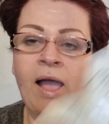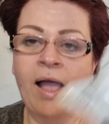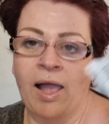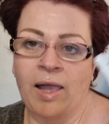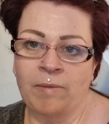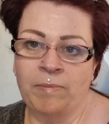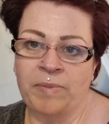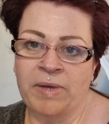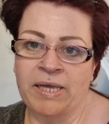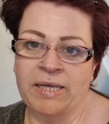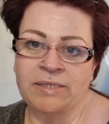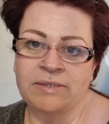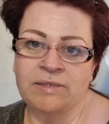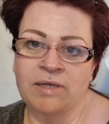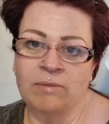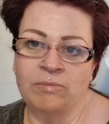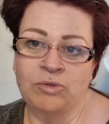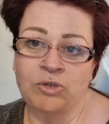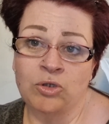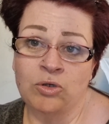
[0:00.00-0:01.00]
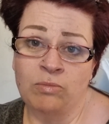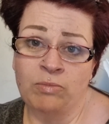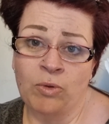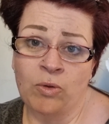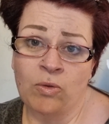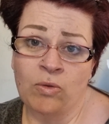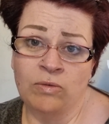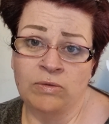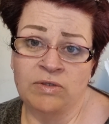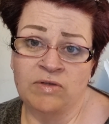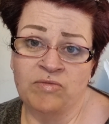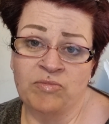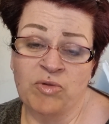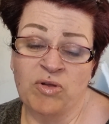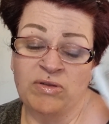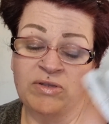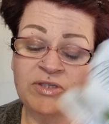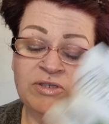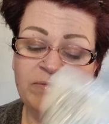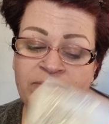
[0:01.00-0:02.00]
I picked up two balls of
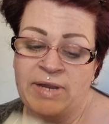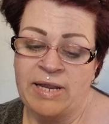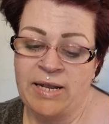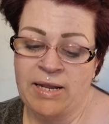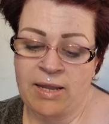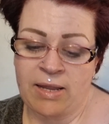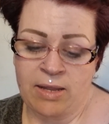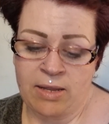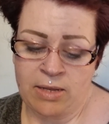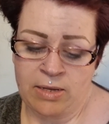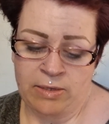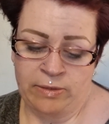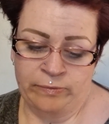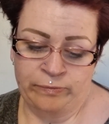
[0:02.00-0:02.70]
mozzarella,